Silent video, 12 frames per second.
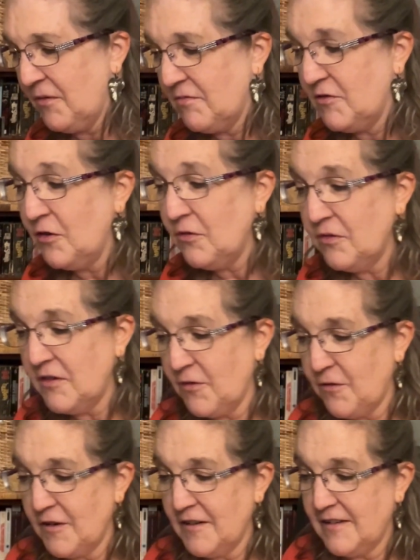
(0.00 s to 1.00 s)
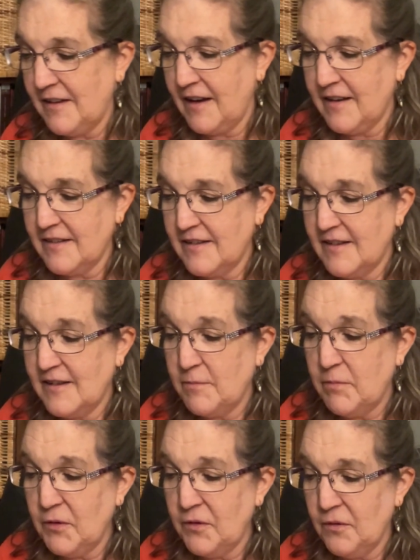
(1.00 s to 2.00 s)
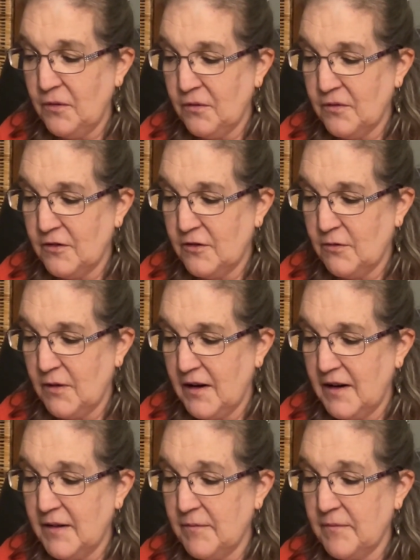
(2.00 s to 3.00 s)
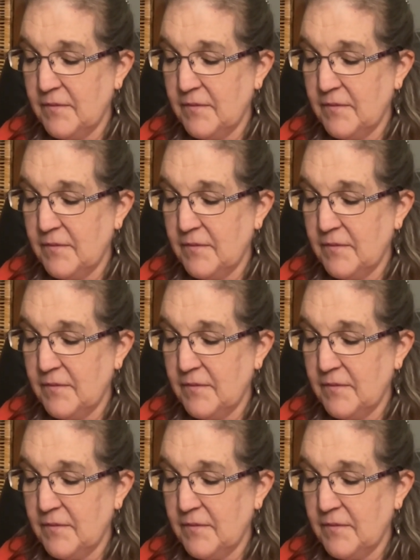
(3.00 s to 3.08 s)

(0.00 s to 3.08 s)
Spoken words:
2 different size spoons, right?